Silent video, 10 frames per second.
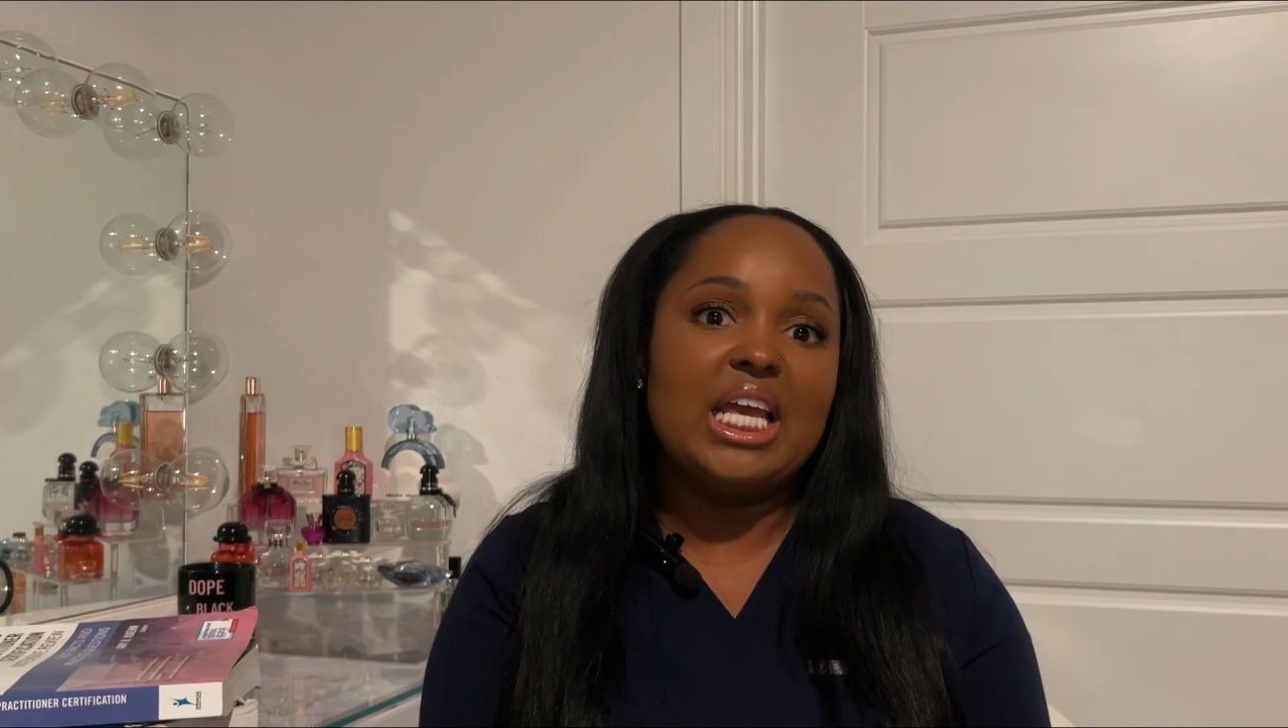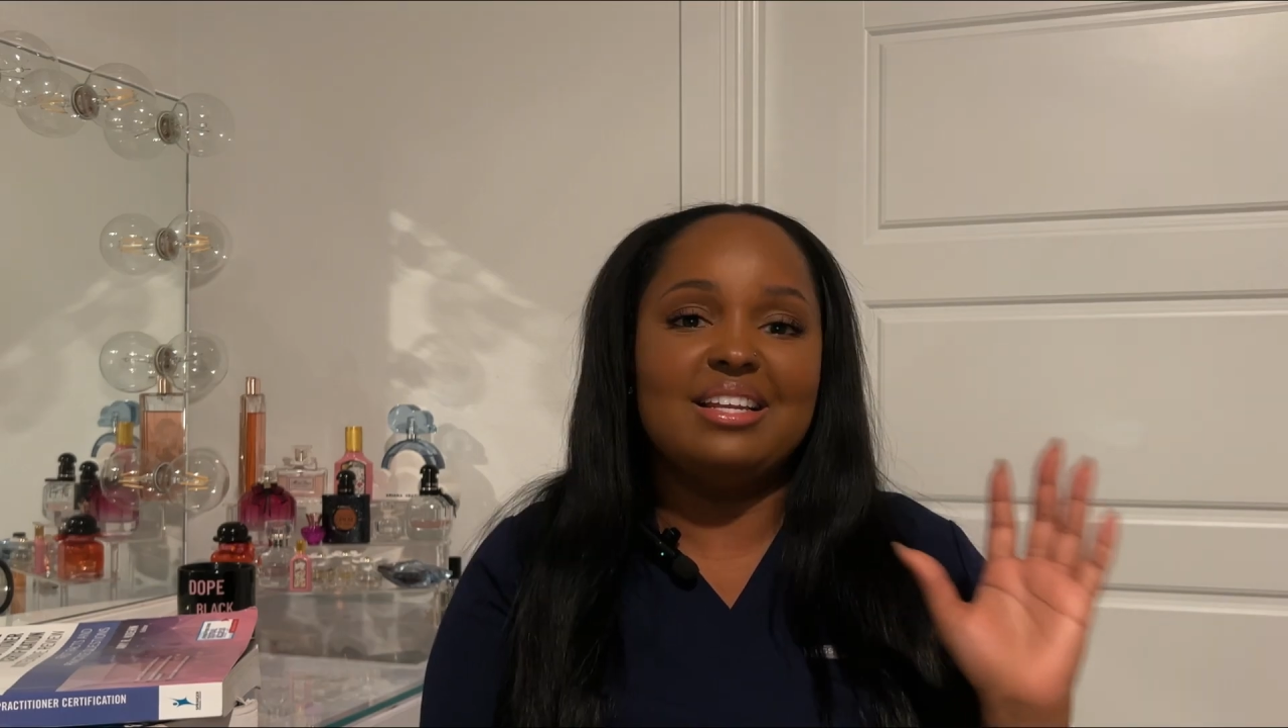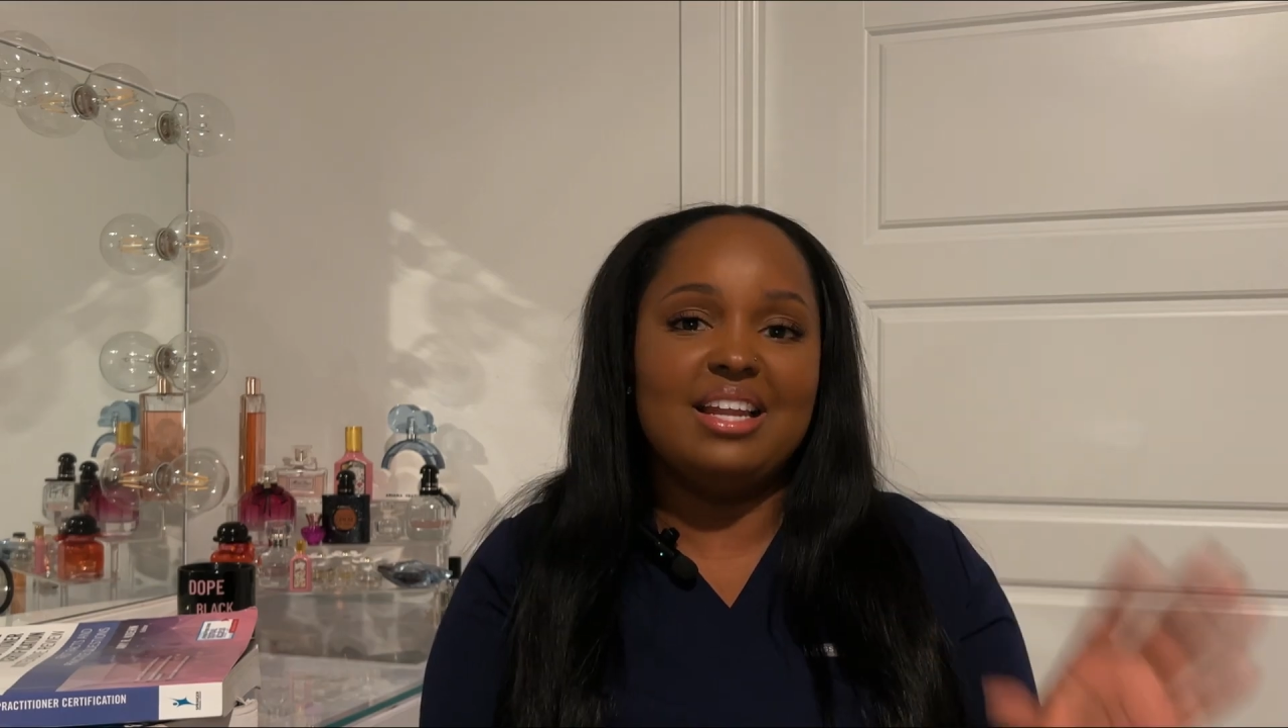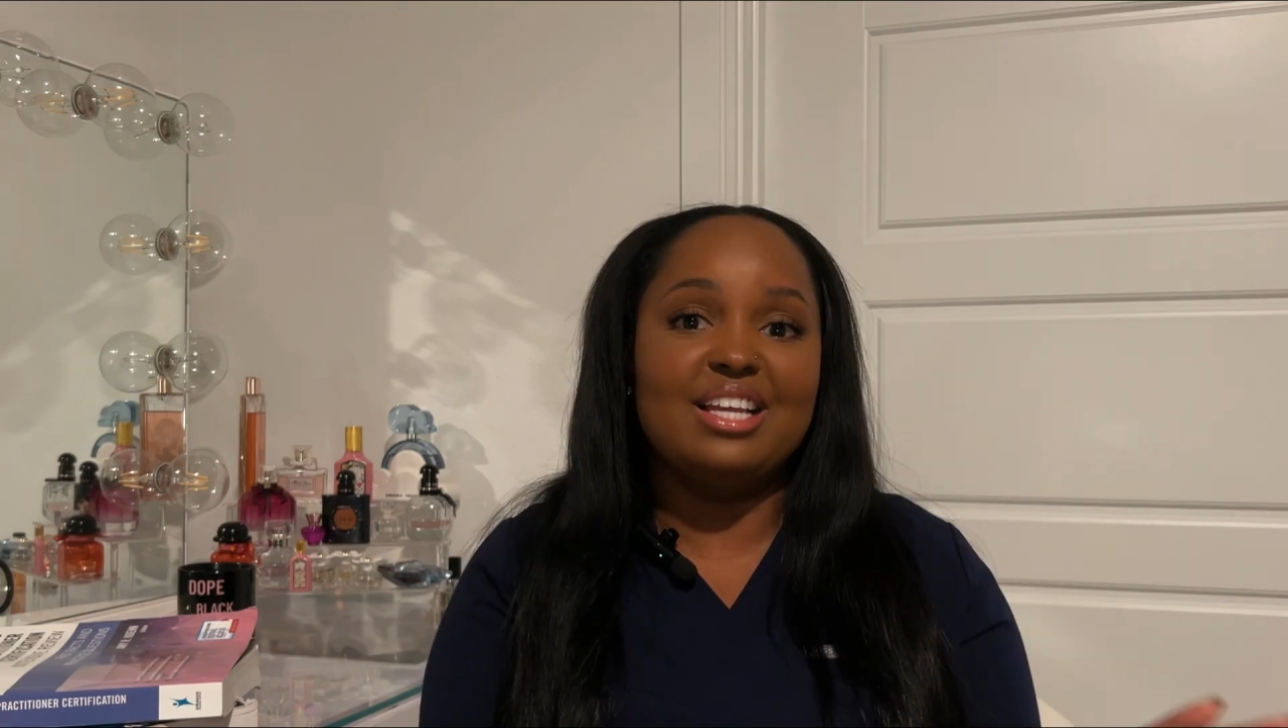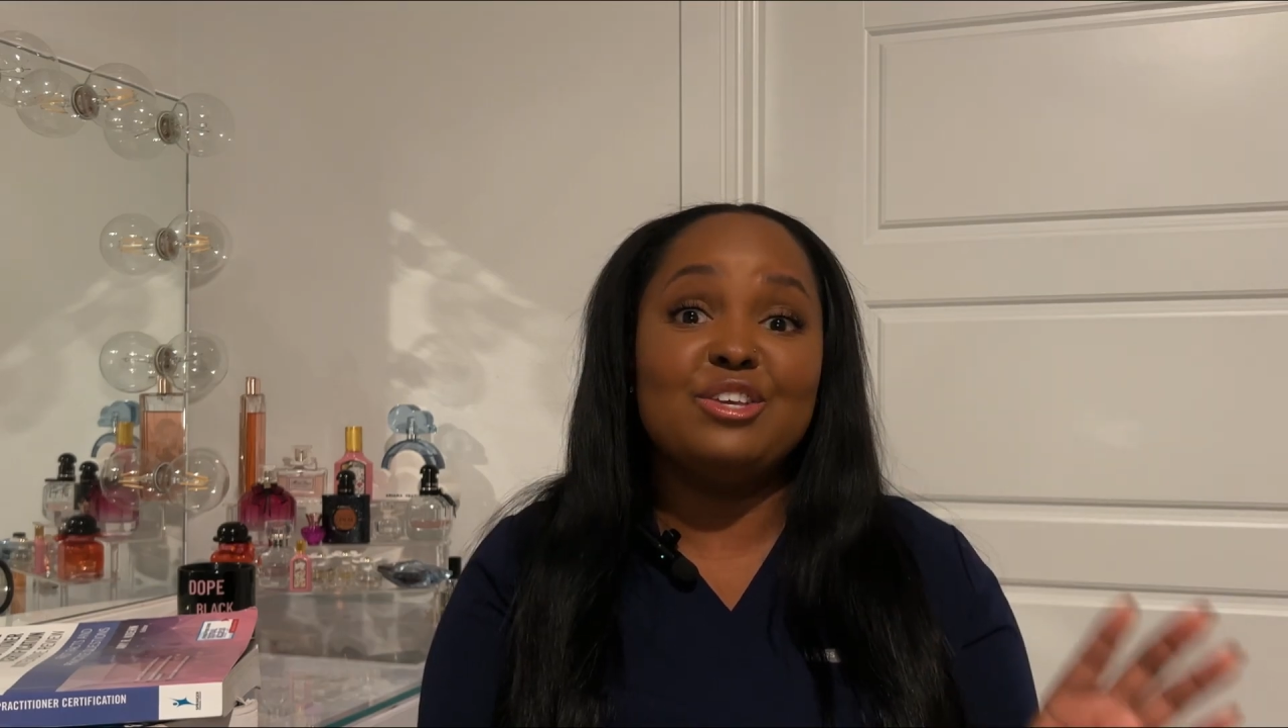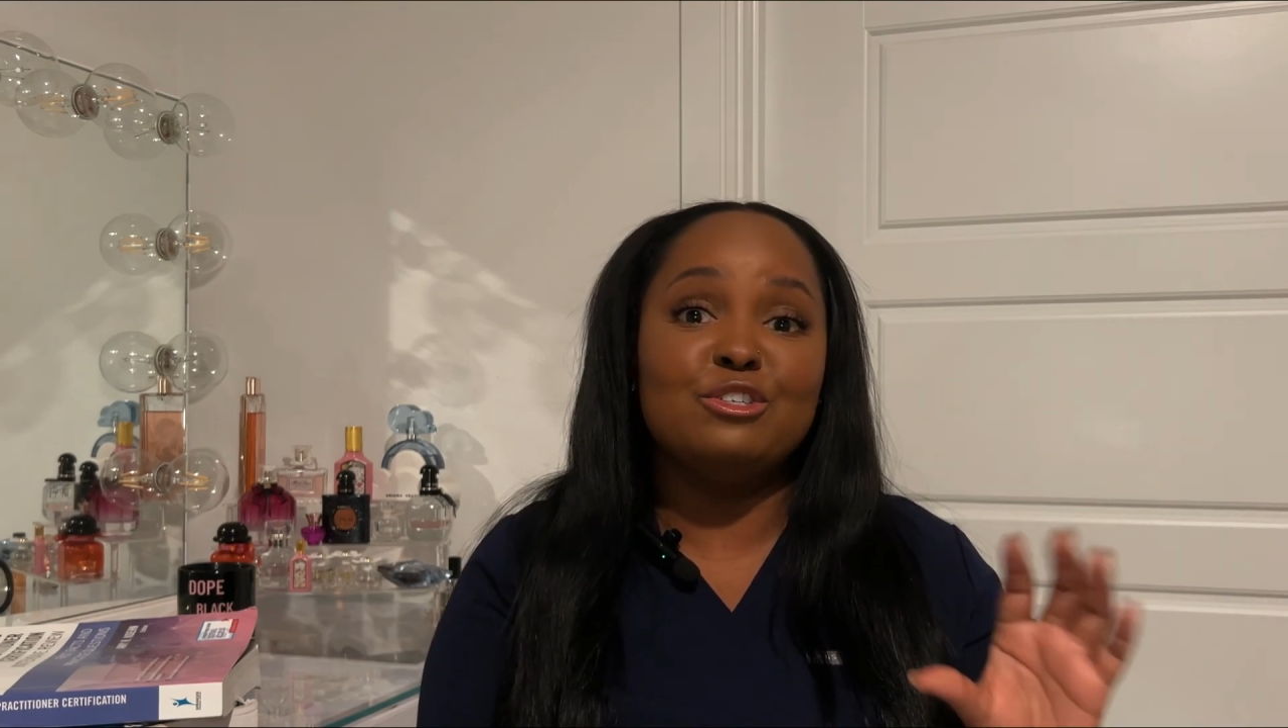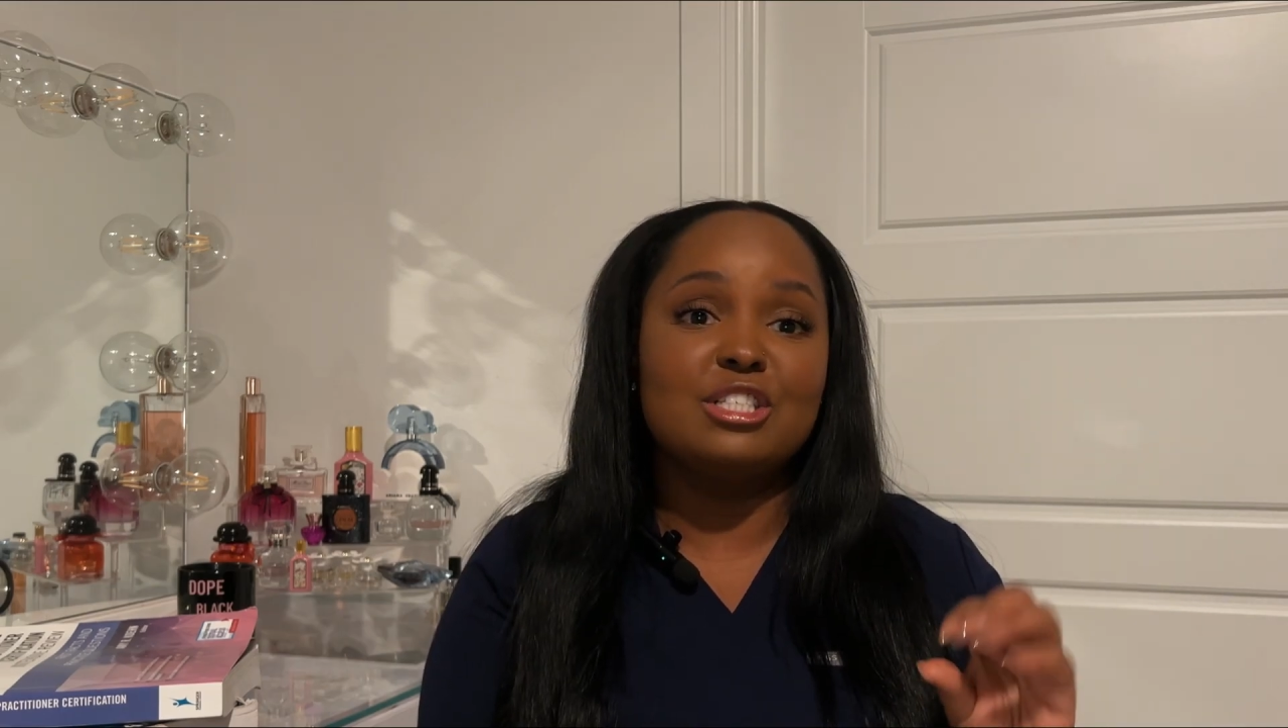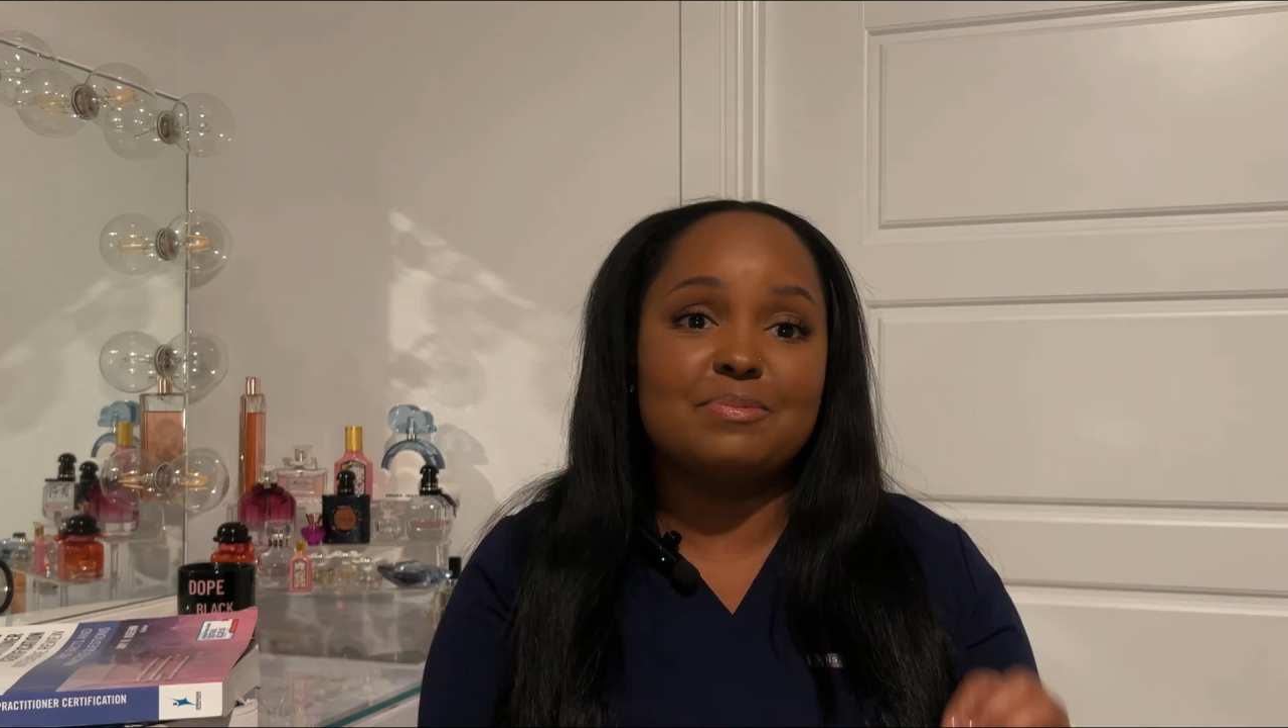NICU